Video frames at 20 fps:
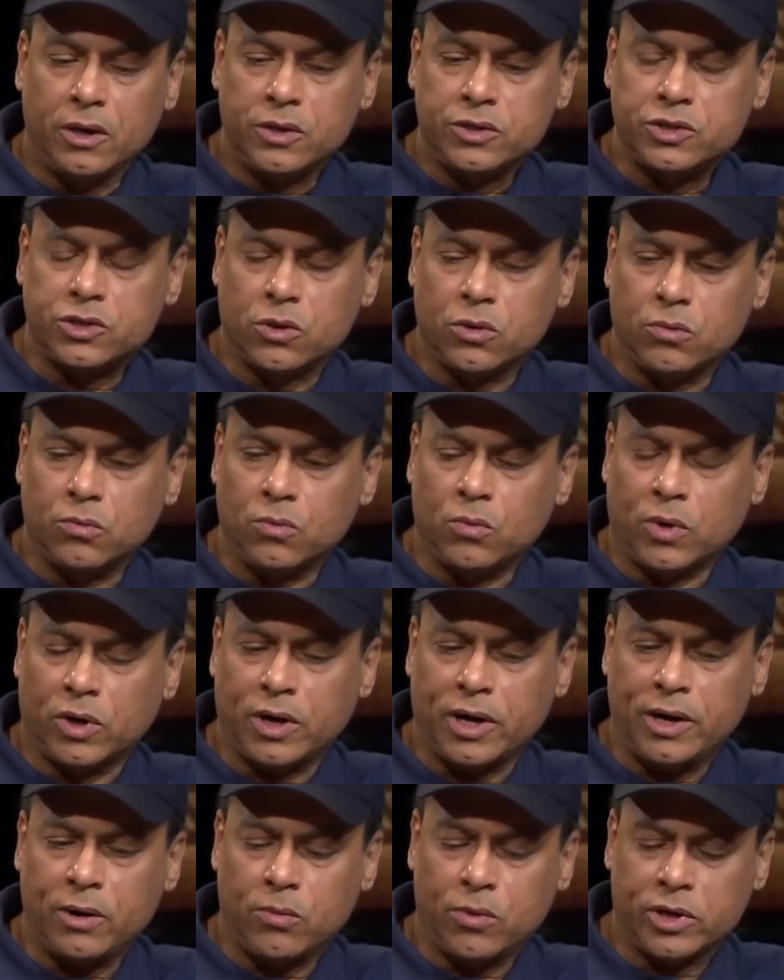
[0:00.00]
So
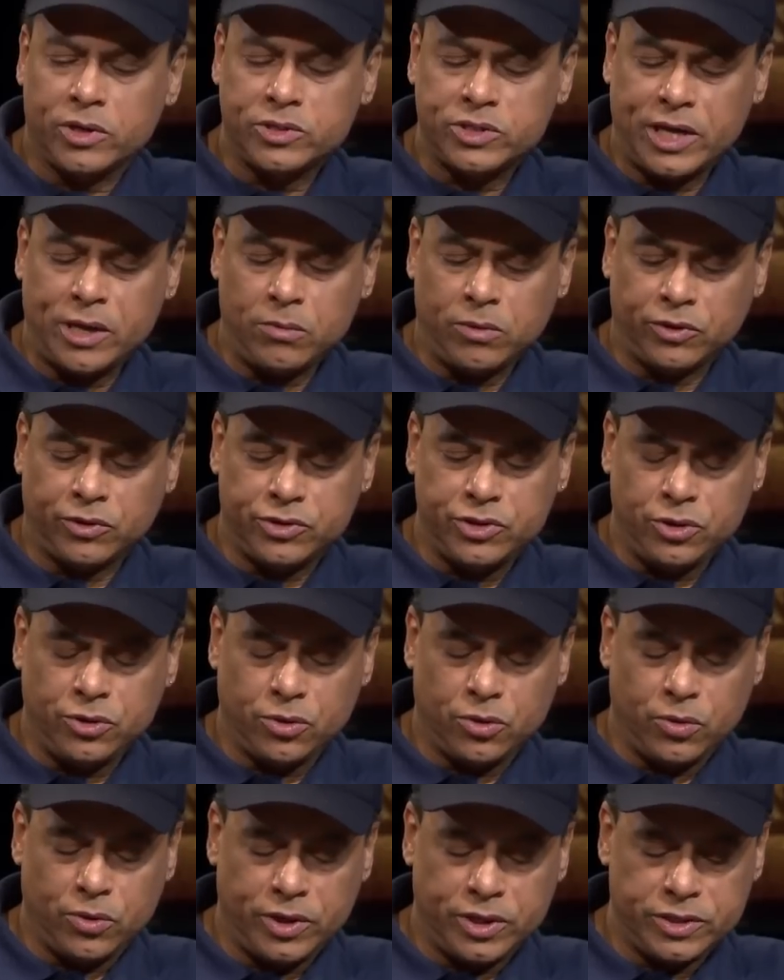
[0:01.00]
what I was able to
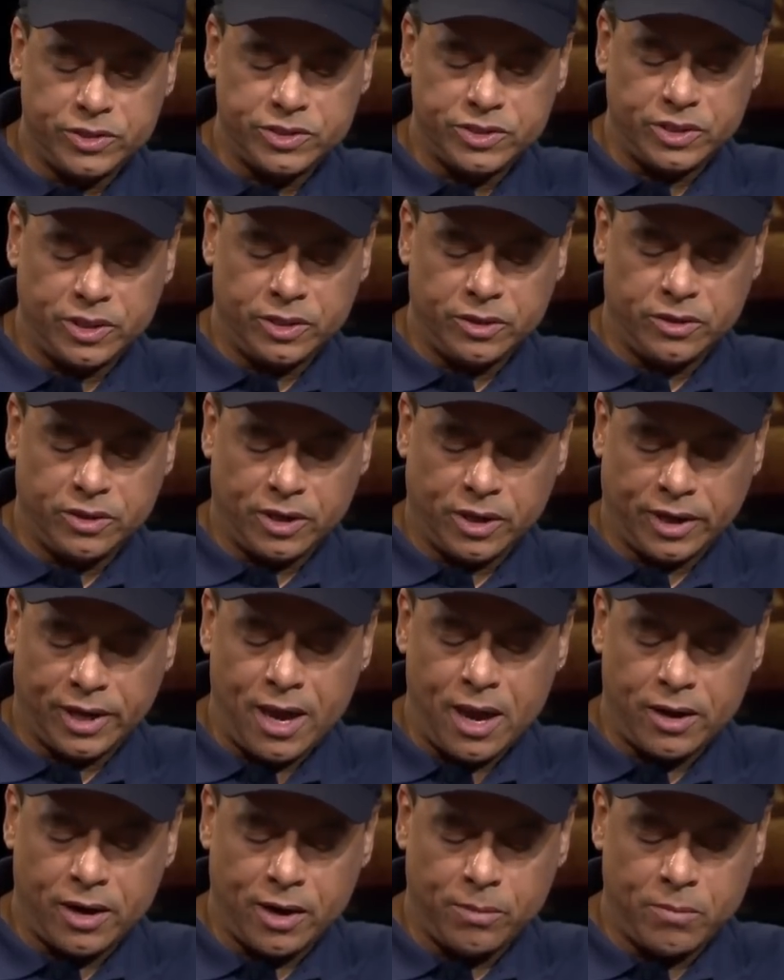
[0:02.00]
do is, and
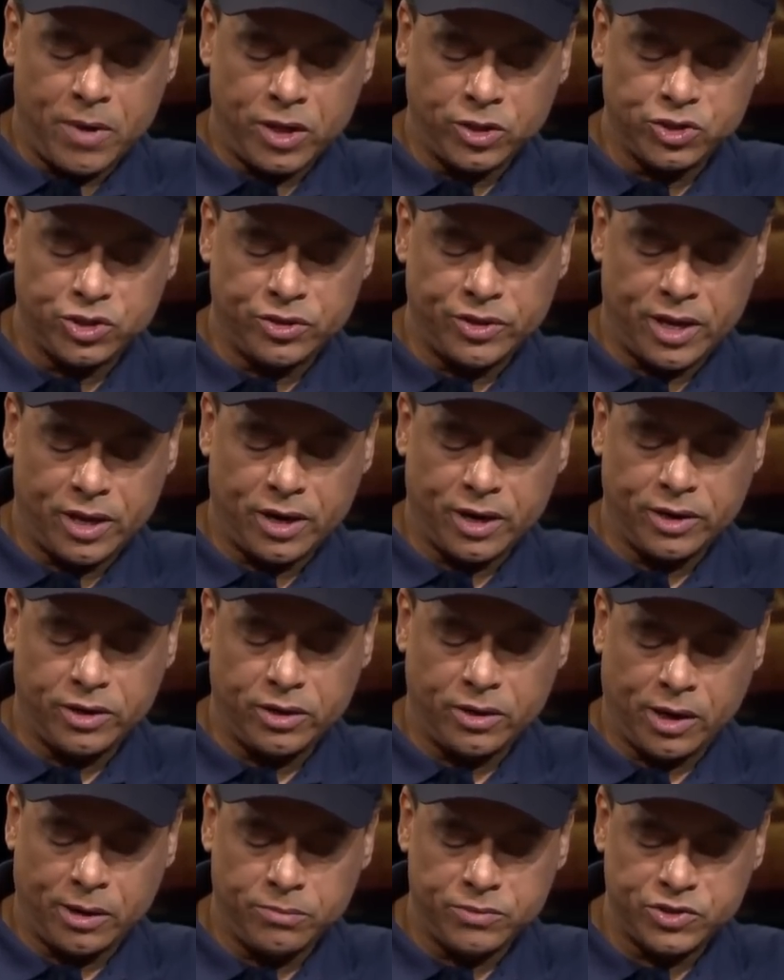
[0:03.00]
again, I mentioned that I,
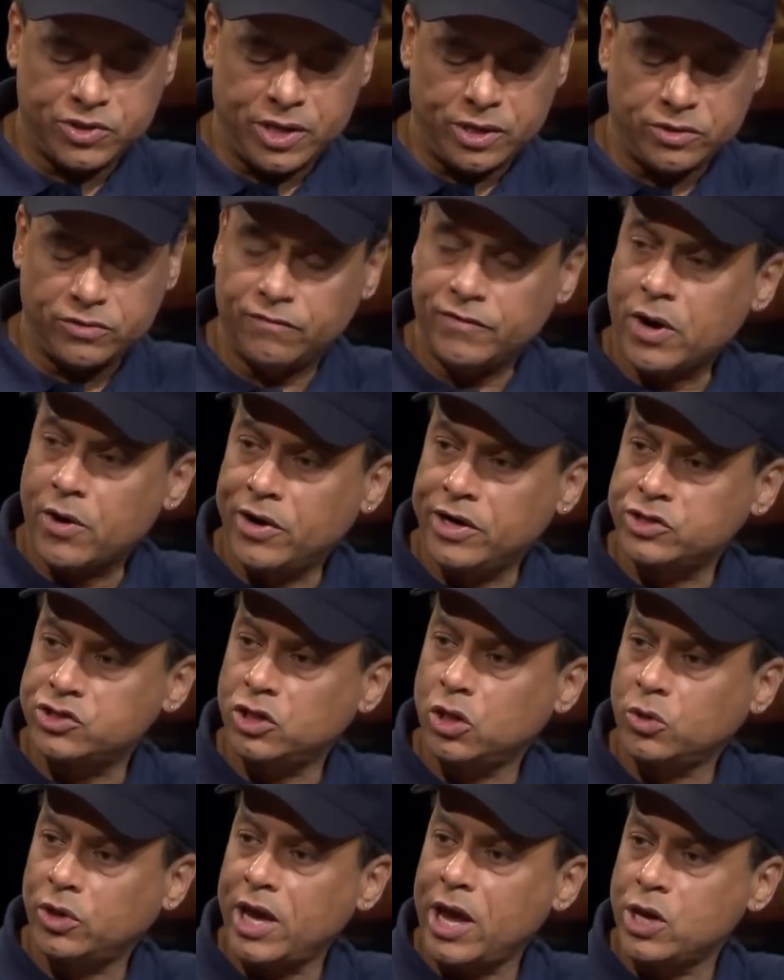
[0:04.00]
I'm sent to
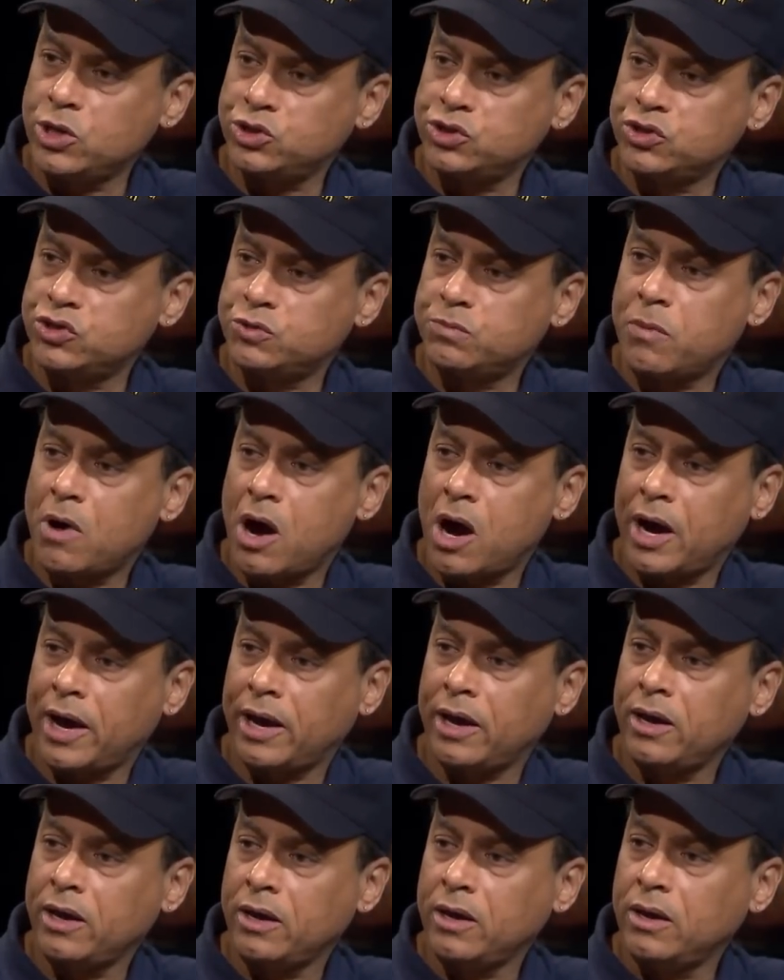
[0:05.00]
various locations
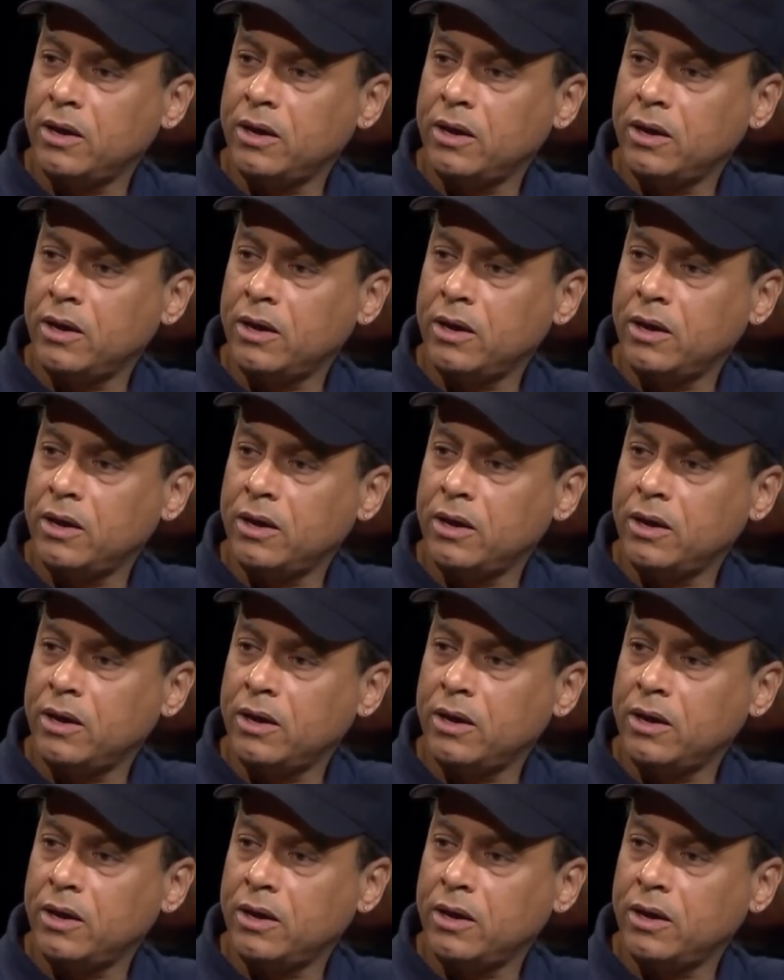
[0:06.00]
by